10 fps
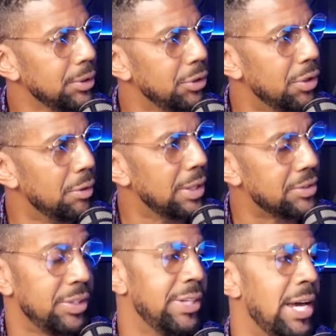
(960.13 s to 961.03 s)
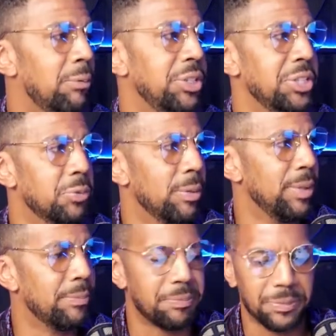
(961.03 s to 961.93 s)
You know, I sit down with these
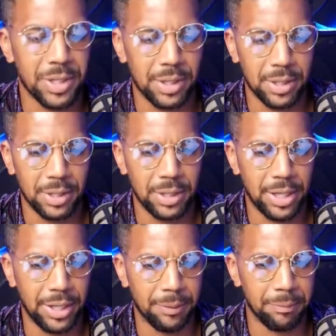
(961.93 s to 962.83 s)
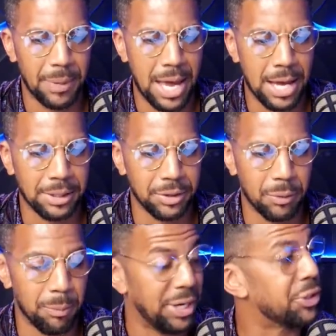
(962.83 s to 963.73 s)
women and I, you
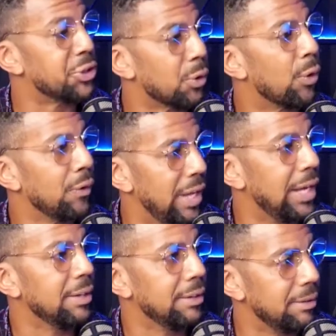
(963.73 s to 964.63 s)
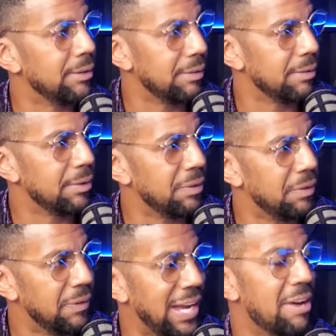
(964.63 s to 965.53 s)
know, make sure that
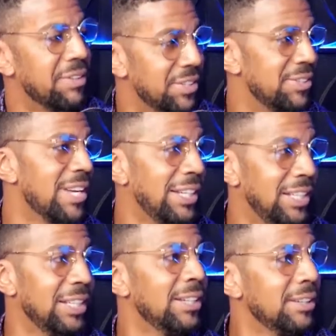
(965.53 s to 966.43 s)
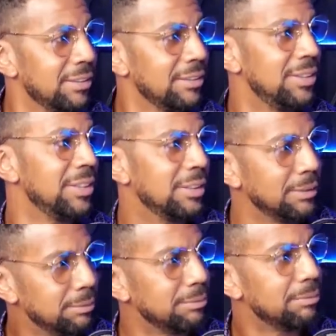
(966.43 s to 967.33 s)
they have the psyche to mm-hmm.